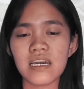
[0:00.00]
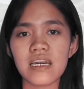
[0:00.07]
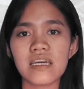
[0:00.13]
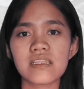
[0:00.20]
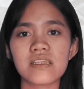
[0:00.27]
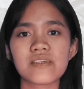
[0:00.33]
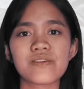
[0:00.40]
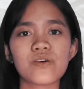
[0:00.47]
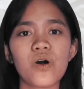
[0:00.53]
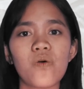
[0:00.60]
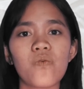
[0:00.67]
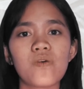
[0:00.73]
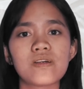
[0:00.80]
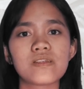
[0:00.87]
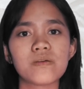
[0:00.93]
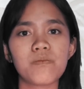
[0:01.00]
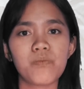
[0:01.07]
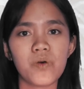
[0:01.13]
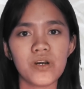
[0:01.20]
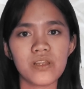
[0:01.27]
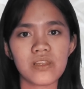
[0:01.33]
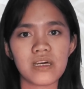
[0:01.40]
it is always
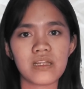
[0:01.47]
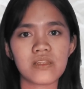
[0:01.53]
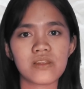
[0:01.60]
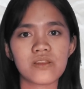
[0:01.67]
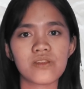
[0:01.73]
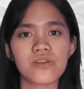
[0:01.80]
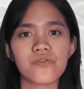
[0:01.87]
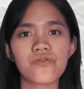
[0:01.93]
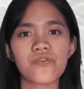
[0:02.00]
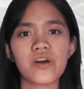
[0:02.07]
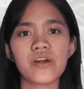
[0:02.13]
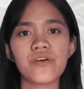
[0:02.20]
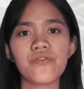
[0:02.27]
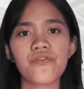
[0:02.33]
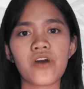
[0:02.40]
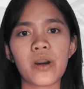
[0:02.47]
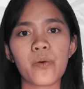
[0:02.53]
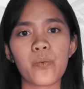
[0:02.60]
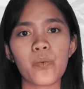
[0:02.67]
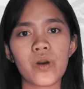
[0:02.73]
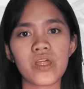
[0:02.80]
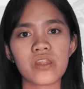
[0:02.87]
important to verify
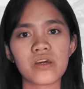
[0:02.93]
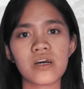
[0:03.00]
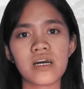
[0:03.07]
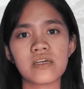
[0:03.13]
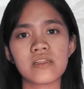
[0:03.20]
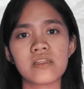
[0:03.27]
whether